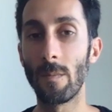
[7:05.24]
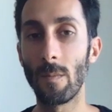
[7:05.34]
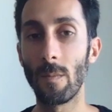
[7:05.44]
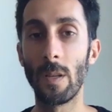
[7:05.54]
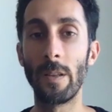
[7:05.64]

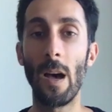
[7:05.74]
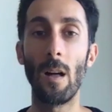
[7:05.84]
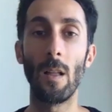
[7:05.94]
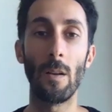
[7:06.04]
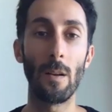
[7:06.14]
the
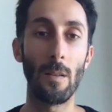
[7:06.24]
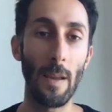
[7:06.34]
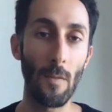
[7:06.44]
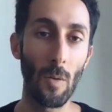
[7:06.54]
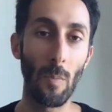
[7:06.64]
dollar, it'll
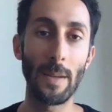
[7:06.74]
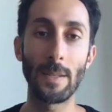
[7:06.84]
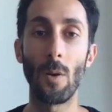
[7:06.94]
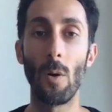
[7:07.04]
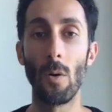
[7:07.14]
never
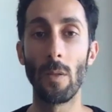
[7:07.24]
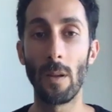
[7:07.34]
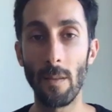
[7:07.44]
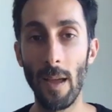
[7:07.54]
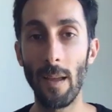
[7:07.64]
replace gold,
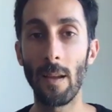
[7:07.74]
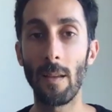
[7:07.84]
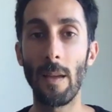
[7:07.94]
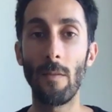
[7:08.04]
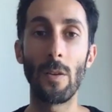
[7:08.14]
it'll
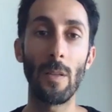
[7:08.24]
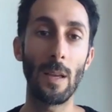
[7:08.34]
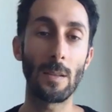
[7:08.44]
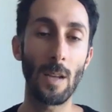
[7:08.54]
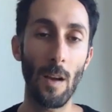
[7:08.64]
never do
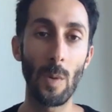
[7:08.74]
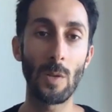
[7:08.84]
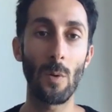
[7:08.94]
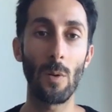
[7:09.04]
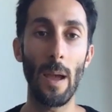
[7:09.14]
this, governments
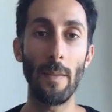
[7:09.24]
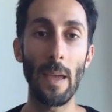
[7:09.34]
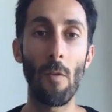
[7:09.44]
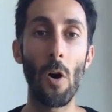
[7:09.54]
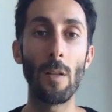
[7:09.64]
won't allow it. They
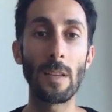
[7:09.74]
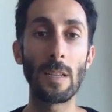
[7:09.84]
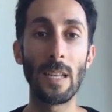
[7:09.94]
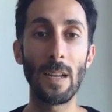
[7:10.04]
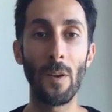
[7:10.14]
have all of
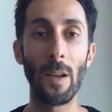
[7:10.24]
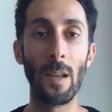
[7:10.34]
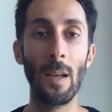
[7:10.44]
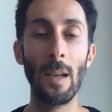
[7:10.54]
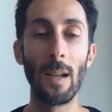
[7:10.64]
these different
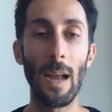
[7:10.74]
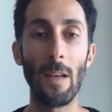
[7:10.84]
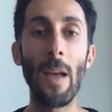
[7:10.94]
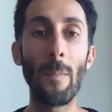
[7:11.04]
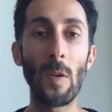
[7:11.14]
kind
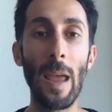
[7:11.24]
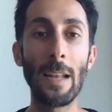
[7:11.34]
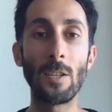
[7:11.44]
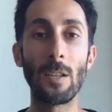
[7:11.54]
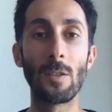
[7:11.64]
of
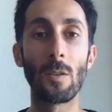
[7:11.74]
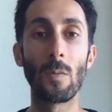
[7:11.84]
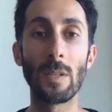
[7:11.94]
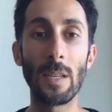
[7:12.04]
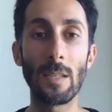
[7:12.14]
apprehensions or
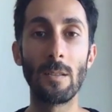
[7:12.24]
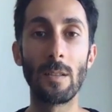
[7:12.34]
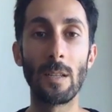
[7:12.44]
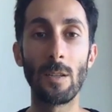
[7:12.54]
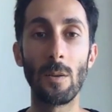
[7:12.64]

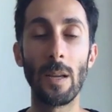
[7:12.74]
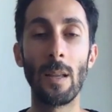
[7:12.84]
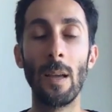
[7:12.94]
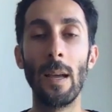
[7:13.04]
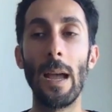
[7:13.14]
resistances to it.
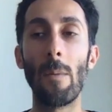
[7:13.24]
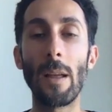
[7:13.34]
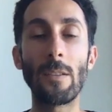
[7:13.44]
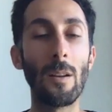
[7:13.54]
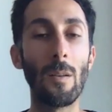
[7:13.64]
And what I
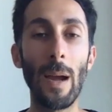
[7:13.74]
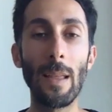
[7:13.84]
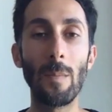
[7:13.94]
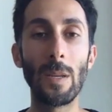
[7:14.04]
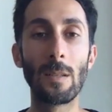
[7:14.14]
try to remind
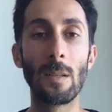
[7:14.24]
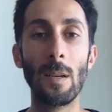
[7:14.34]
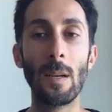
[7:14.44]
them is,